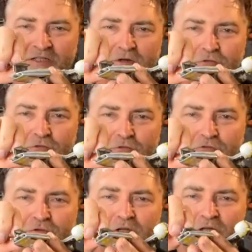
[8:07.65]
They're
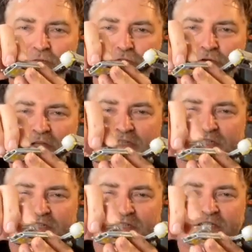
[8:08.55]
really, really
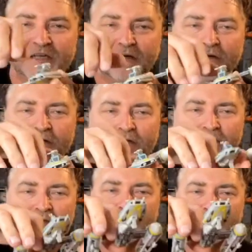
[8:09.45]
detailed.
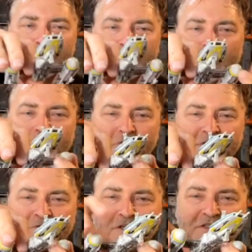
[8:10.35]
I'll put all these
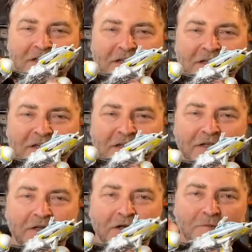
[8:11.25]
figures in later. And
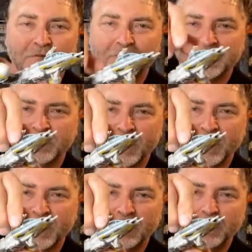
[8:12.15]
I'm going to put this in my
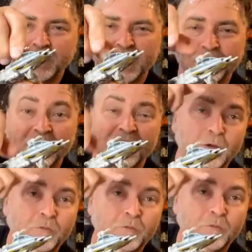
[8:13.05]
Rebel docking bay.
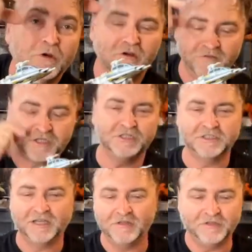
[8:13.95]
And where I've actually
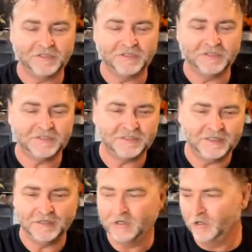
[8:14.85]
designed this
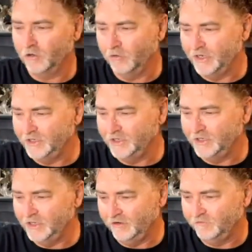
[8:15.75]
whole idea
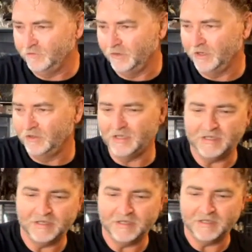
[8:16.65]
of doing
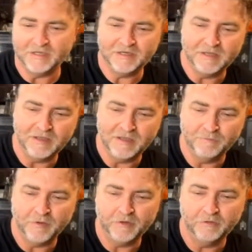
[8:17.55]
the
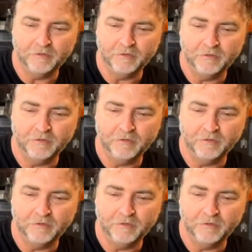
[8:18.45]
Imperial